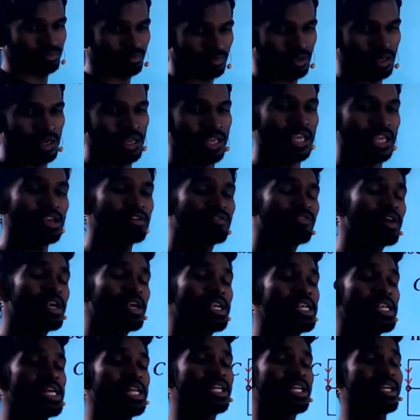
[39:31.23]
If a
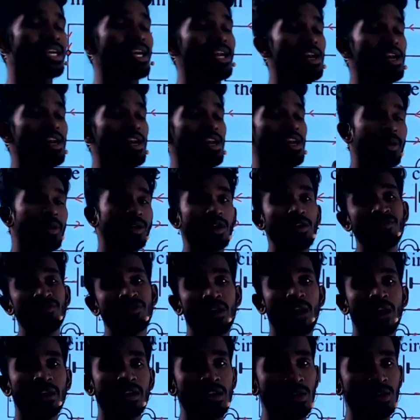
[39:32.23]
little bit of
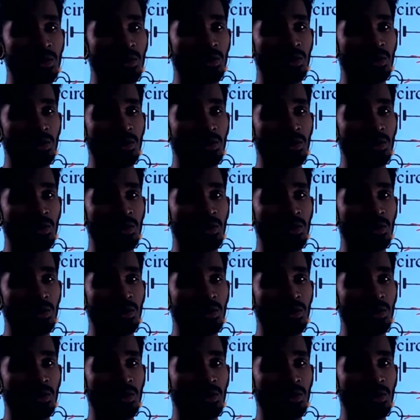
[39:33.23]
current goes